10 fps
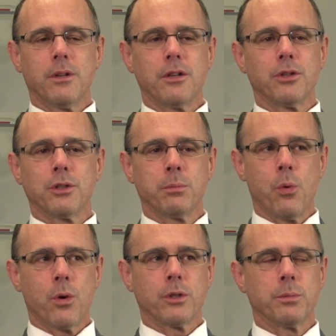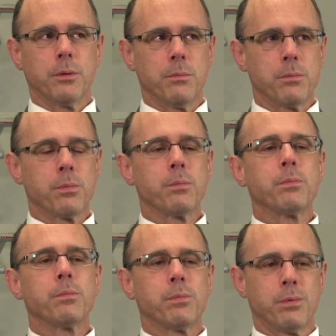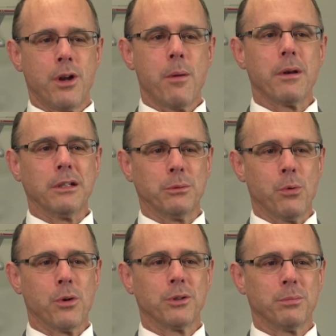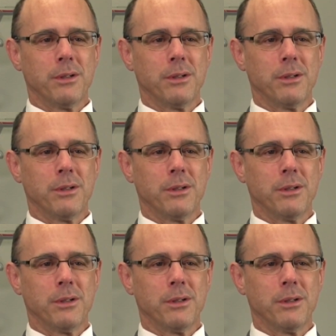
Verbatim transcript: not just sports, but predominantly sports.